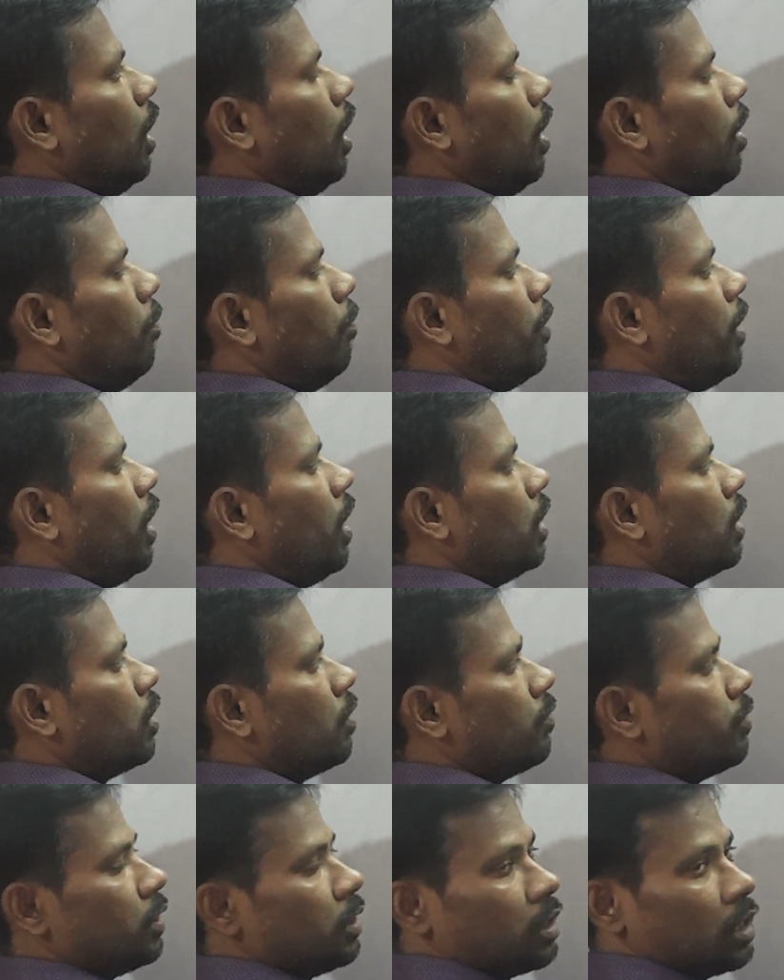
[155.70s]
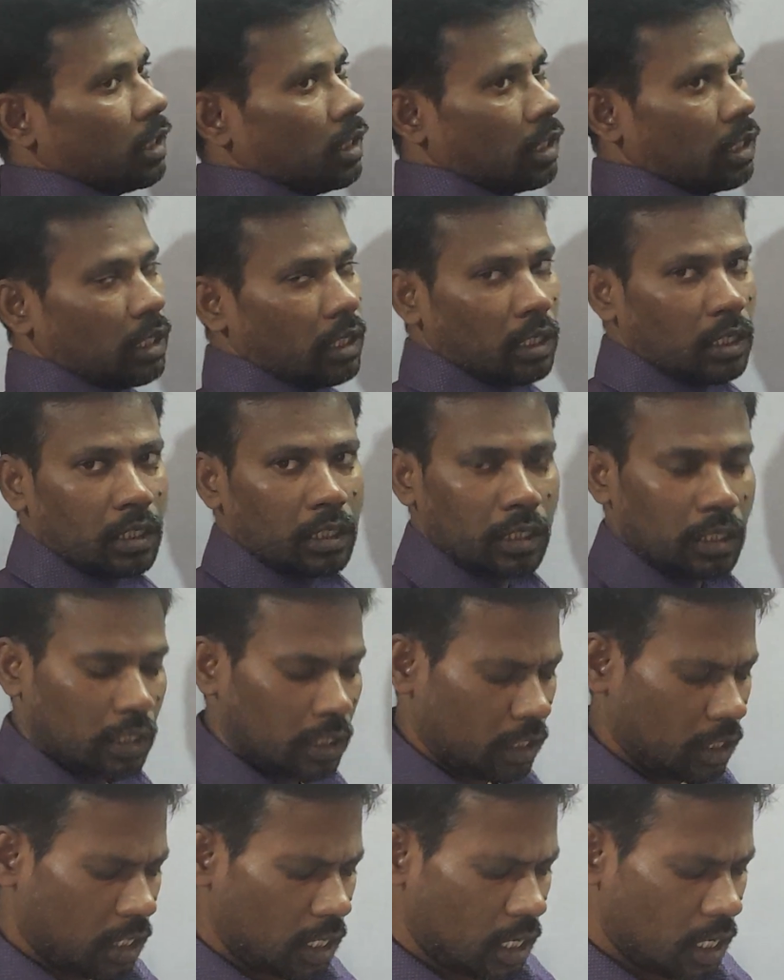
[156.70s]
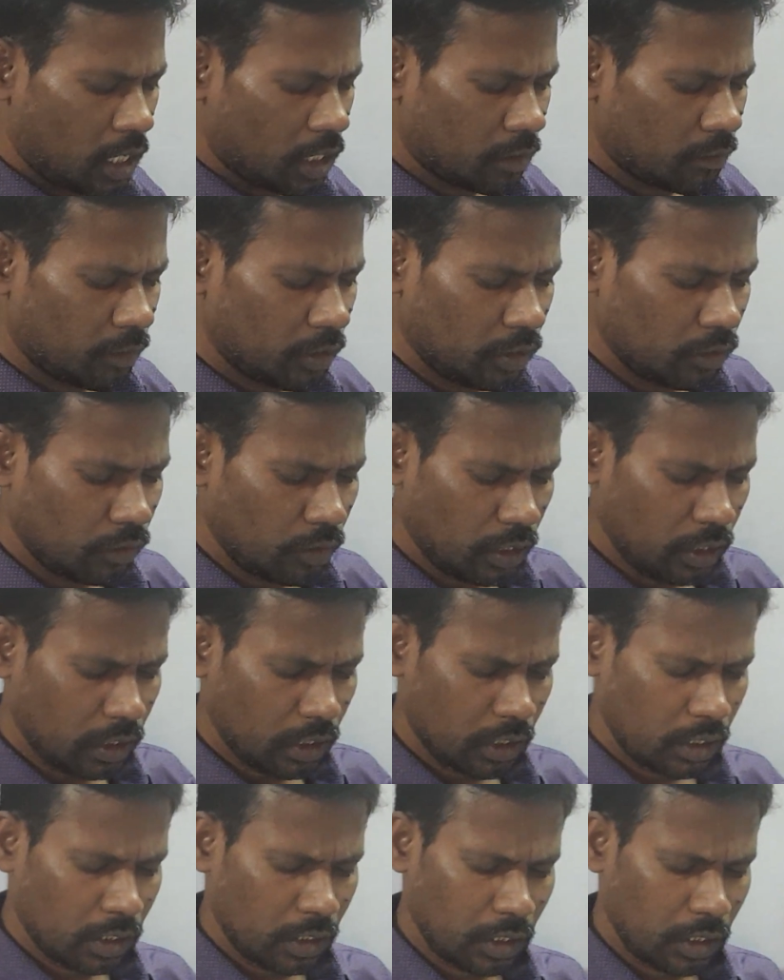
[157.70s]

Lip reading: a part of a circle. Arc means what?